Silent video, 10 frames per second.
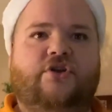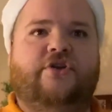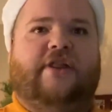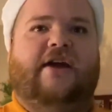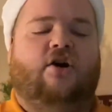
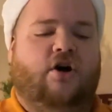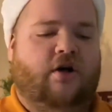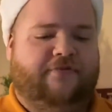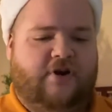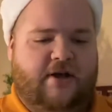They're all
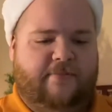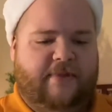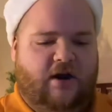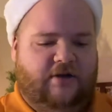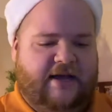from,
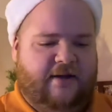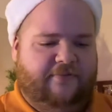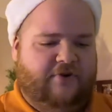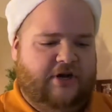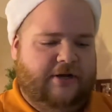they're all down
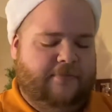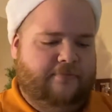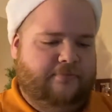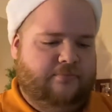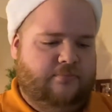
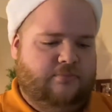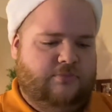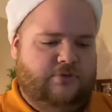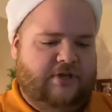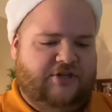from
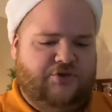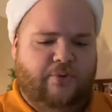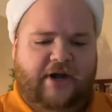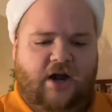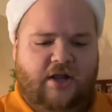like
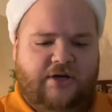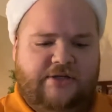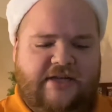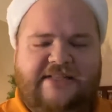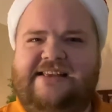
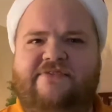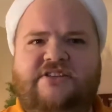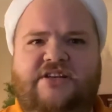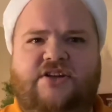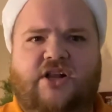$20 and
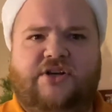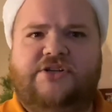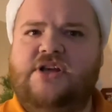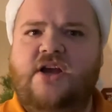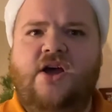
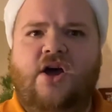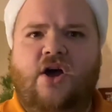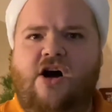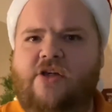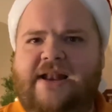$17
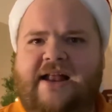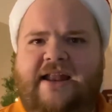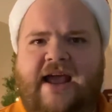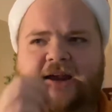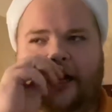all the way down to
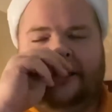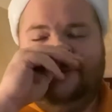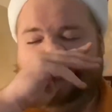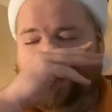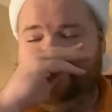$8,
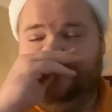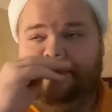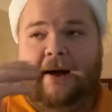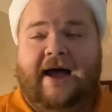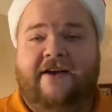which I've,
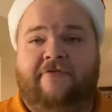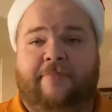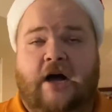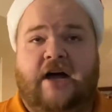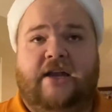I have
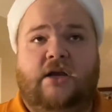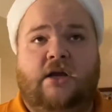bought